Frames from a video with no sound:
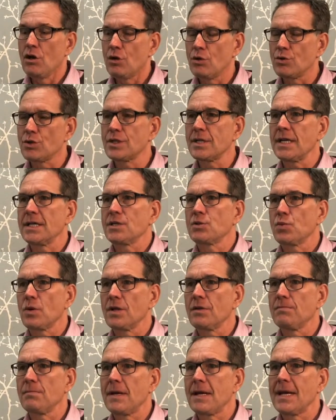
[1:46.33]
who sits
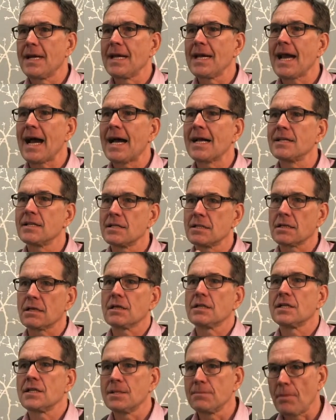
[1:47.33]
with me and
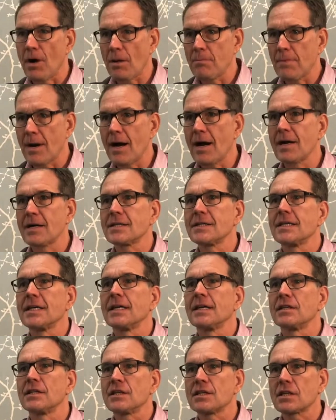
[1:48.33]
discusses my
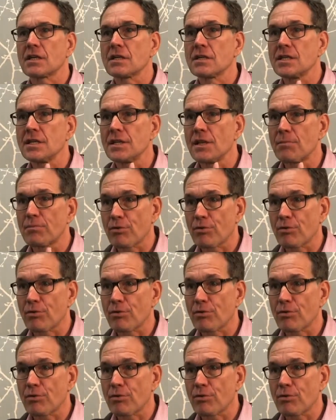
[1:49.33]
marketing and discussing the